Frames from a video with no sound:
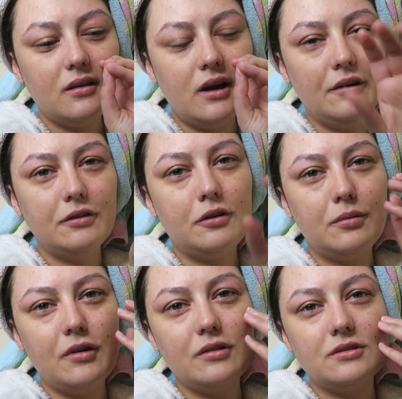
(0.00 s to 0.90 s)
after a
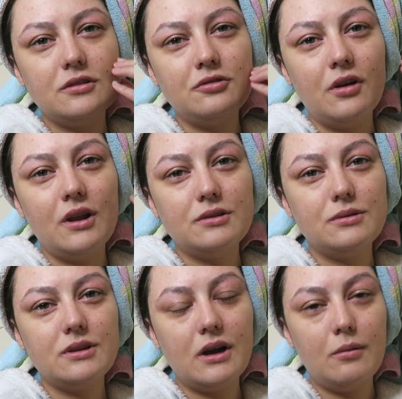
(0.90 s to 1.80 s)
couple of hours, the dryness
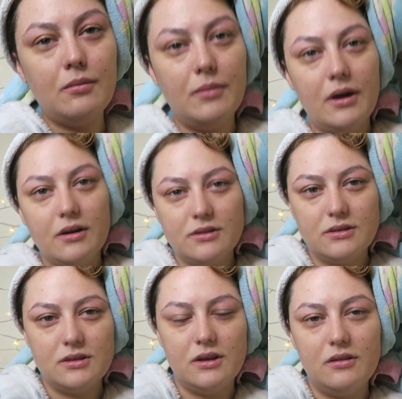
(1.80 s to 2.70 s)
would start coming back because
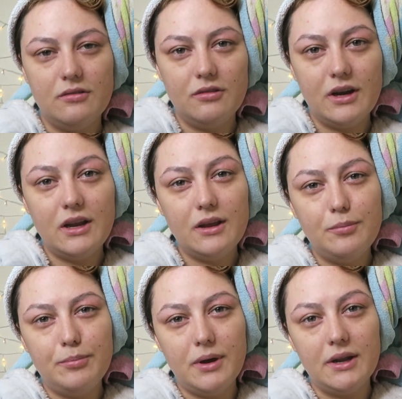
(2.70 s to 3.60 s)
it's like really
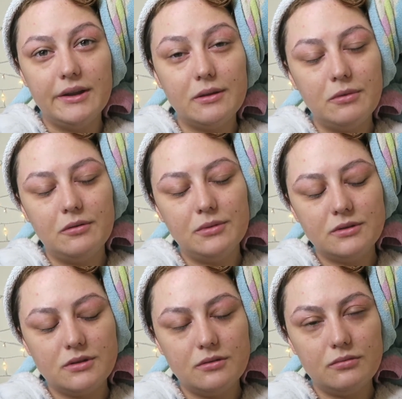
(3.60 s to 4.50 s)
bad at the
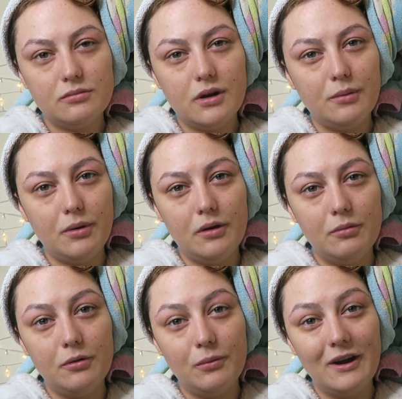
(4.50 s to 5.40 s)
moment. So I probably
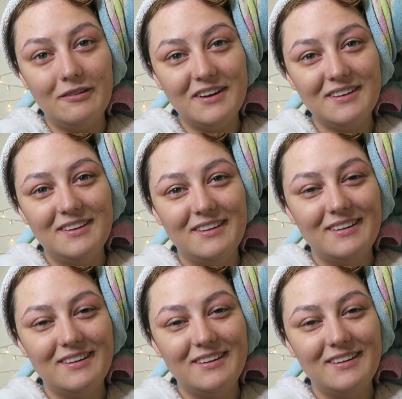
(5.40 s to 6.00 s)
wouldn't wear it.